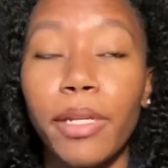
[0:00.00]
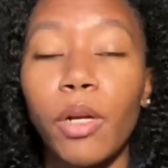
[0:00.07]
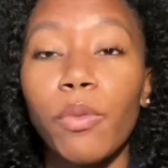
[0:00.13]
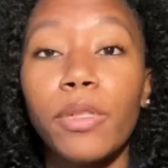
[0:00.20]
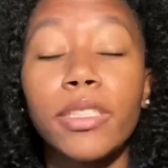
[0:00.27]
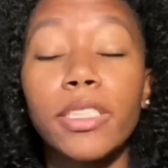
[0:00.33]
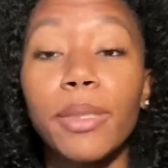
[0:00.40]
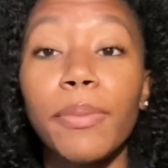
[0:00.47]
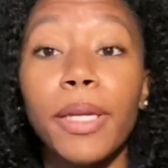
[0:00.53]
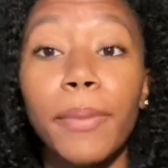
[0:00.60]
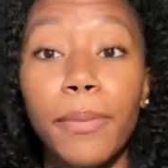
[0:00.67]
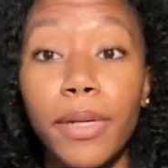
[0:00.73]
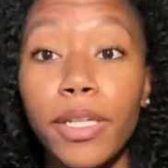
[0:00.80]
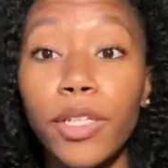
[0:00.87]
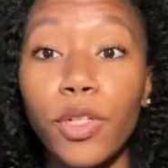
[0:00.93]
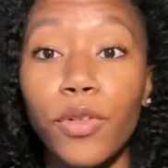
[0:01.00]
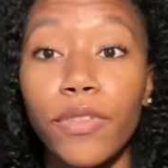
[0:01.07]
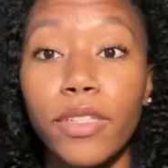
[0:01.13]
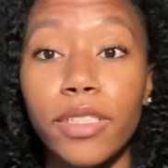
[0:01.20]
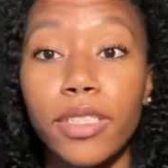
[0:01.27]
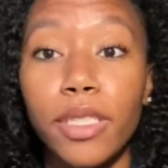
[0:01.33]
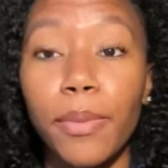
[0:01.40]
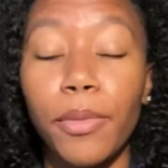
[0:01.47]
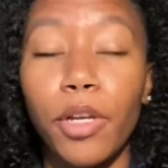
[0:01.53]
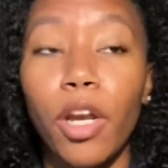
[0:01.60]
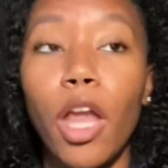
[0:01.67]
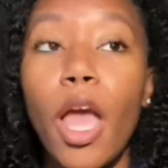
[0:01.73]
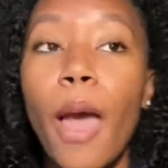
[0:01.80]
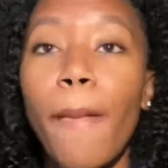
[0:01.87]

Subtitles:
And I wanted to make money over the summer,